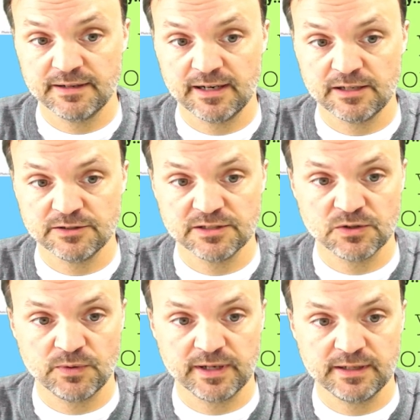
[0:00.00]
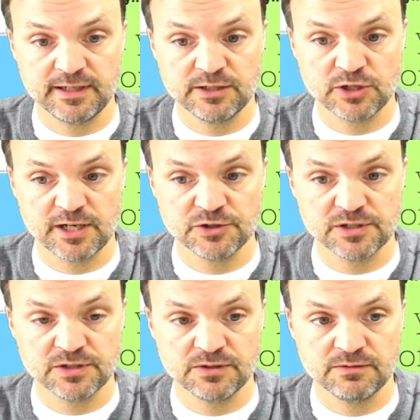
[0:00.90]
and I'll just quickly change
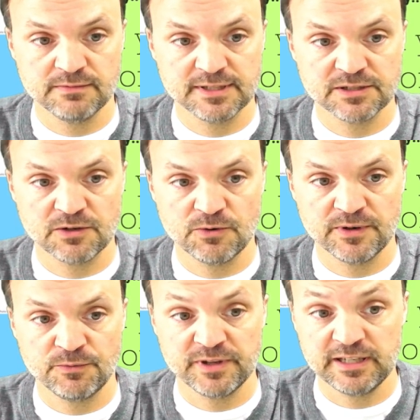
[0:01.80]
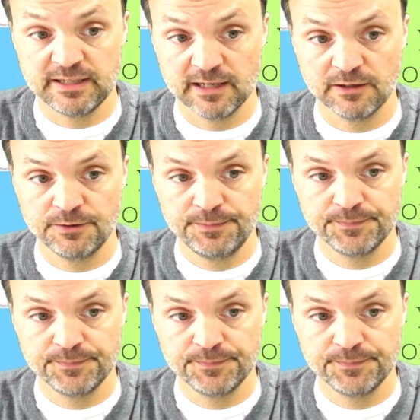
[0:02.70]
it to, let's go with a yellow.